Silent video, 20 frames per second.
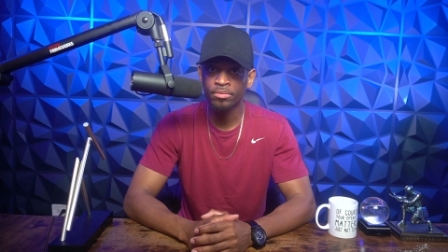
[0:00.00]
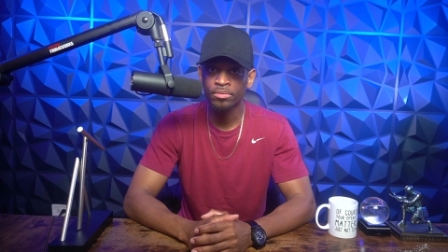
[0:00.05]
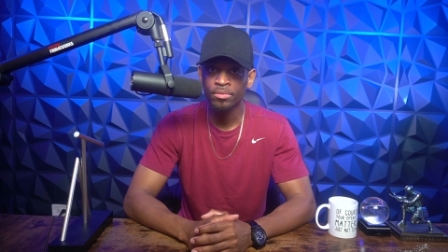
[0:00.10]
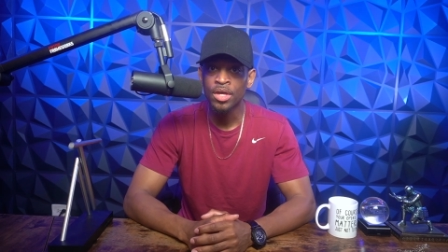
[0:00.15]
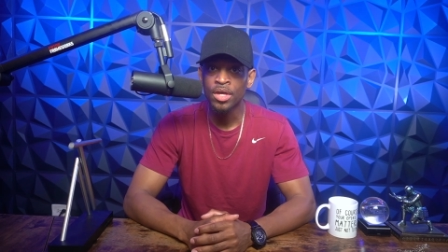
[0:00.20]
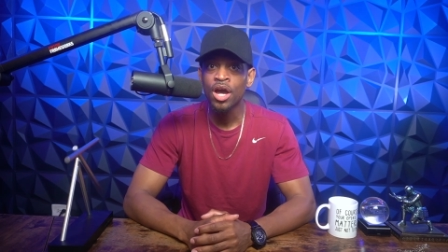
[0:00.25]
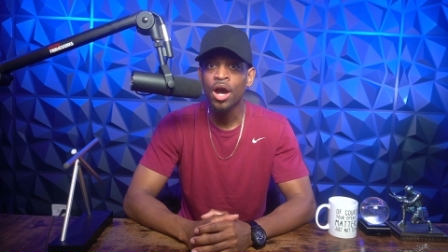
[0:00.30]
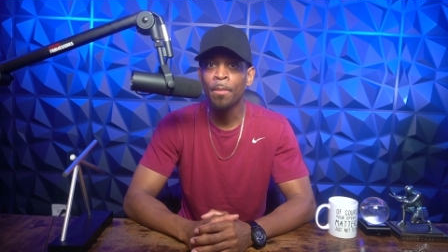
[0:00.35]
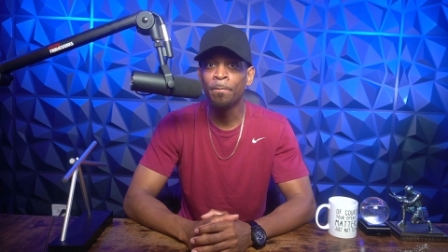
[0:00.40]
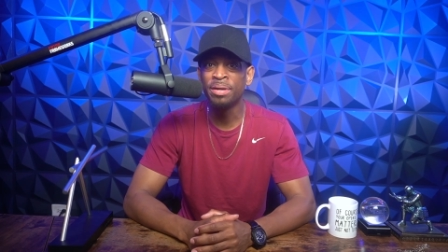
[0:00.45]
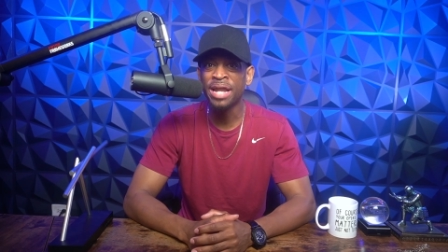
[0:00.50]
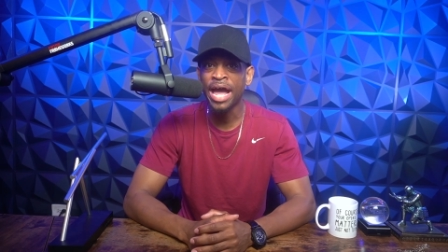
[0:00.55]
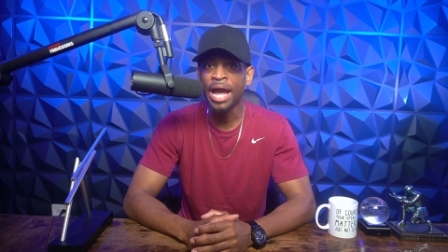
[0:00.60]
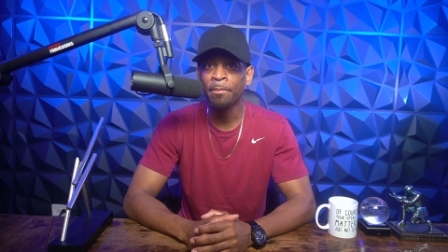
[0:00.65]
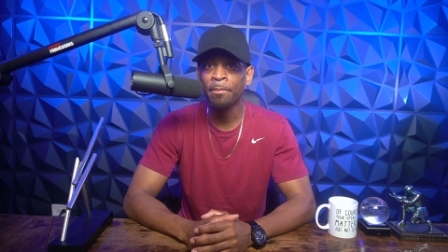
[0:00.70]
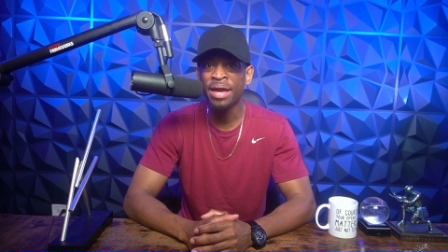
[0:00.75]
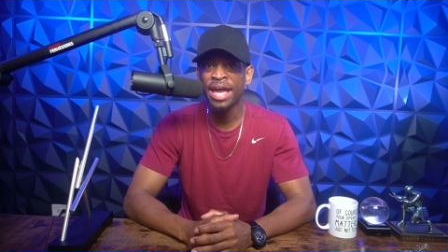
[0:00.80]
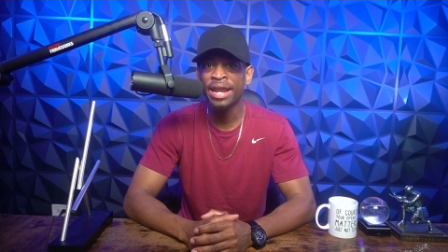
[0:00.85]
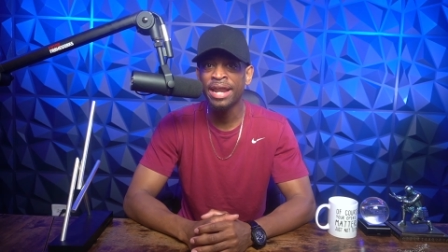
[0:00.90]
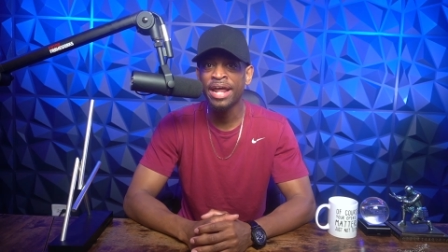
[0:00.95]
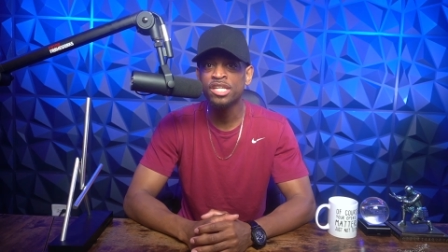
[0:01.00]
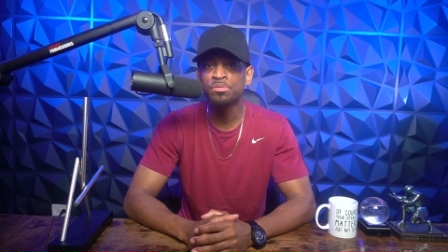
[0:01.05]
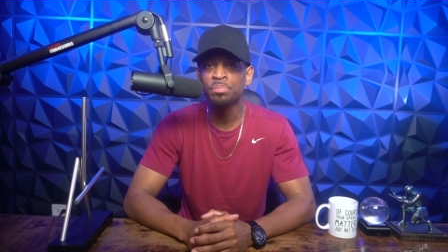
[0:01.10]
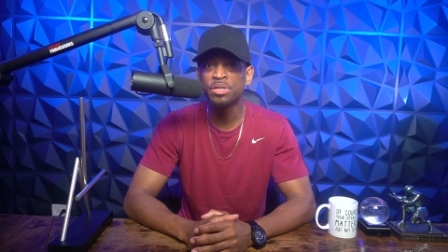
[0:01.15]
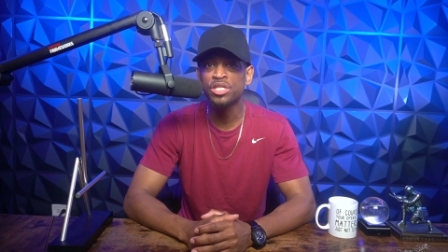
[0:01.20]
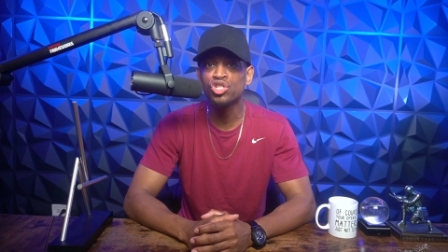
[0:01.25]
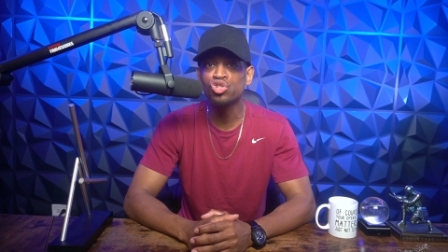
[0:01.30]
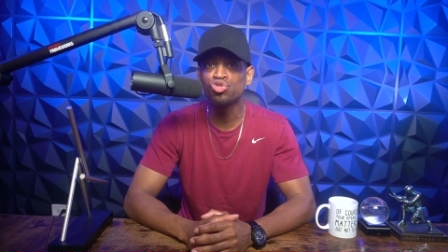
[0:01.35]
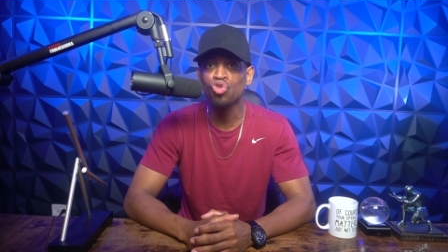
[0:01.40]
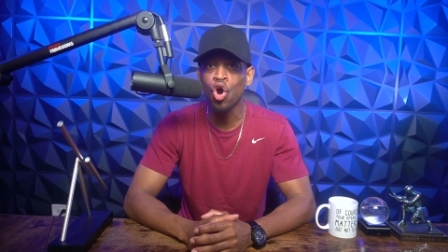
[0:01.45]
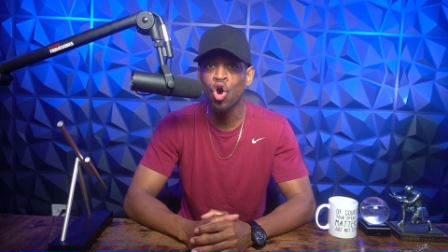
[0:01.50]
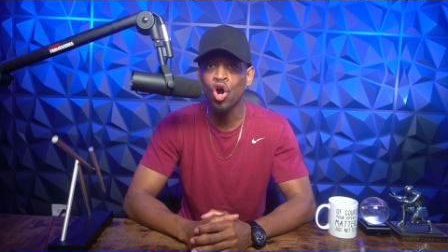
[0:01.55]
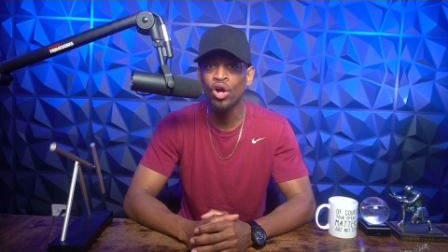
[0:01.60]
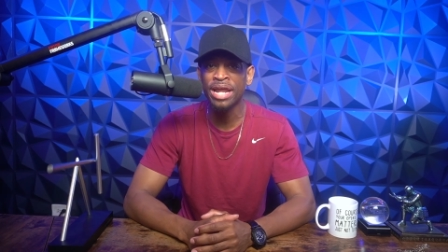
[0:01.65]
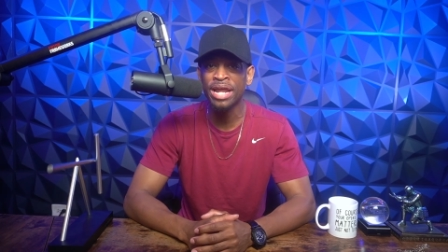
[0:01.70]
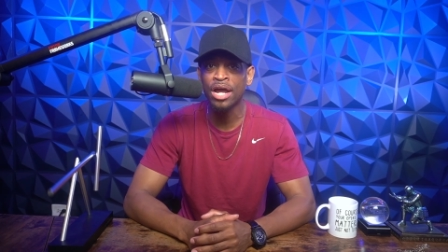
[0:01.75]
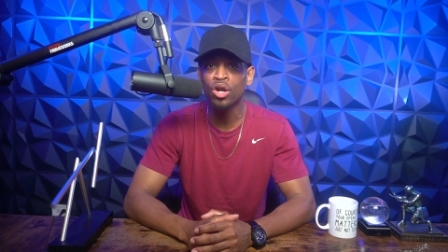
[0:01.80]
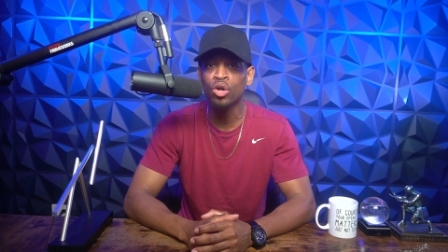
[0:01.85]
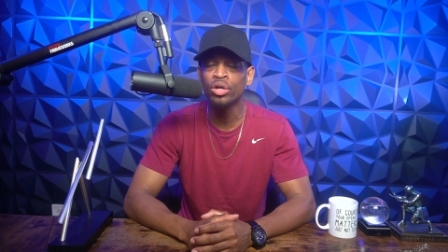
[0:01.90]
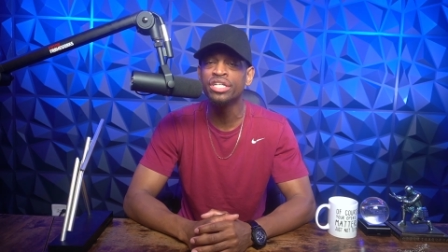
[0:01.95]
a black man has been strong,
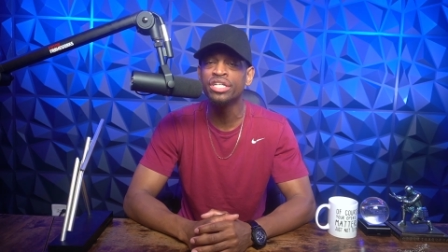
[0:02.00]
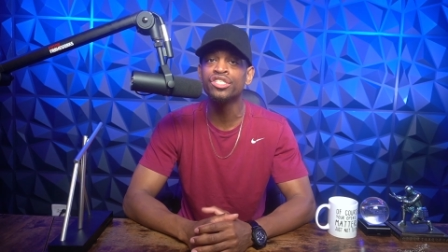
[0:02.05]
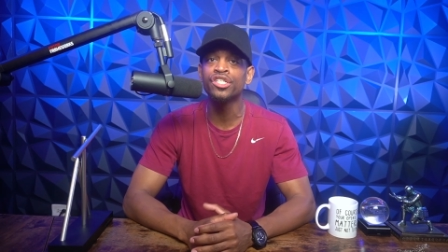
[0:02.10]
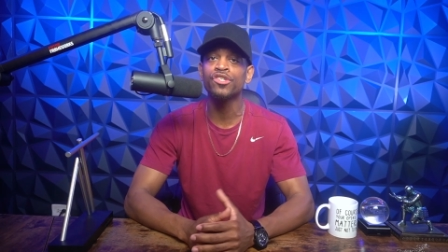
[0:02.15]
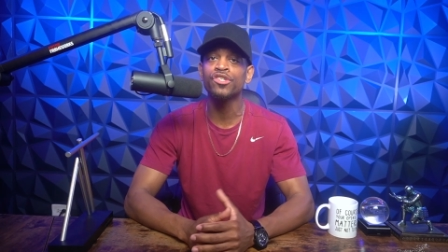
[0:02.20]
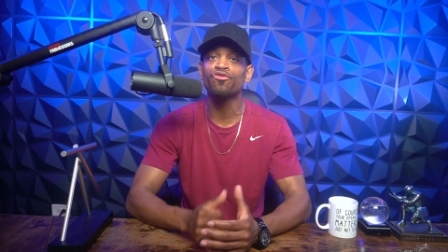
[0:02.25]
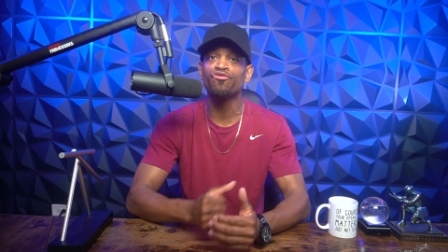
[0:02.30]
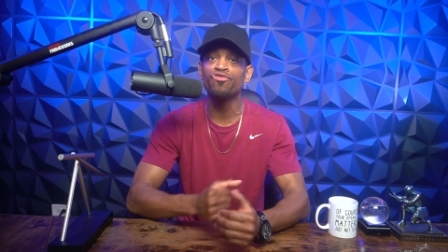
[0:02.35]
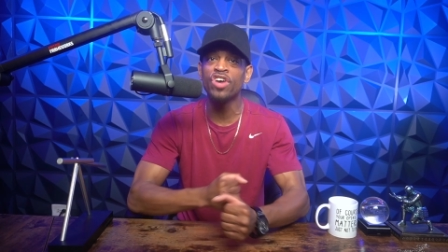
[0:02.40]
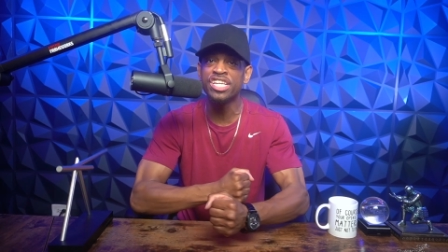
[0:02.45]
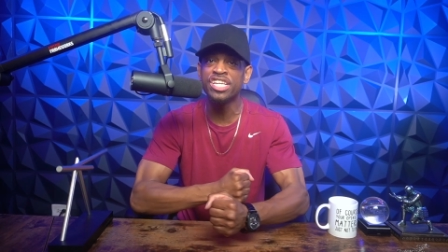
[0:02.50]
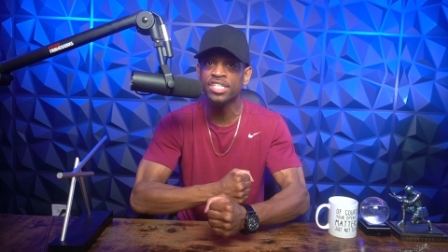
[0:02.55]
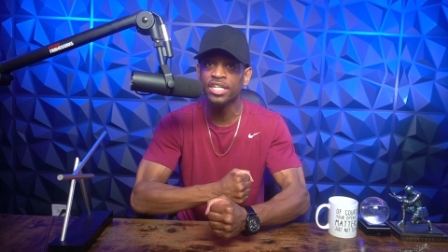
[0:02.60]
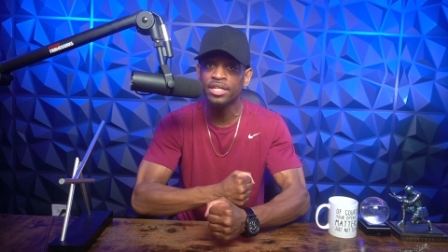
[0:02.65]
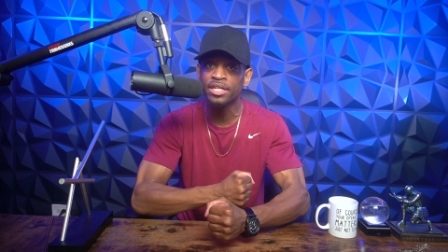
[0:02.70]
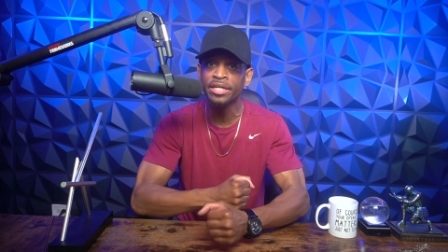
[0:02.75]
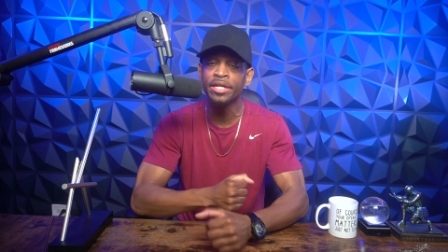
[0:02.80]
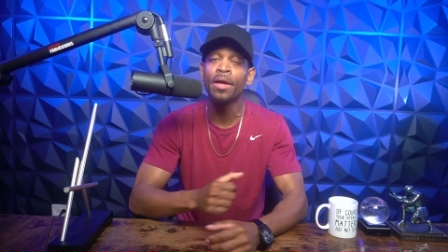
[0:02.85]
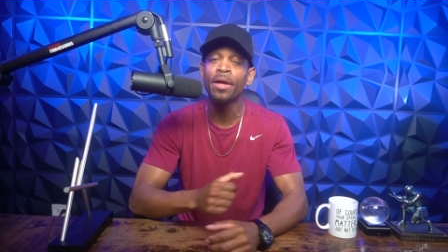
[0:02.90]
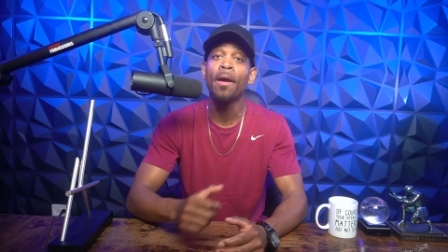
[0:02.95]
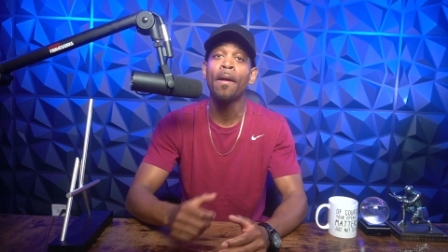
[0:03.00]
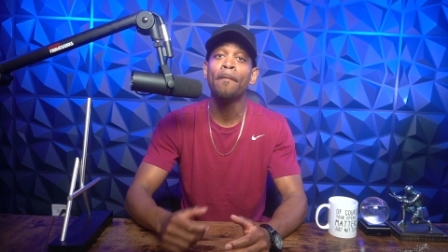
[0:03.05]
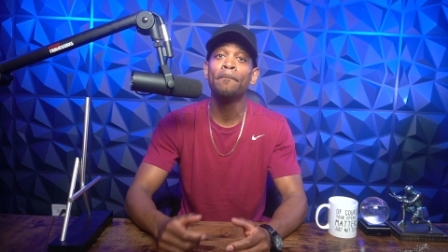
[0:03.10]
not only just physically,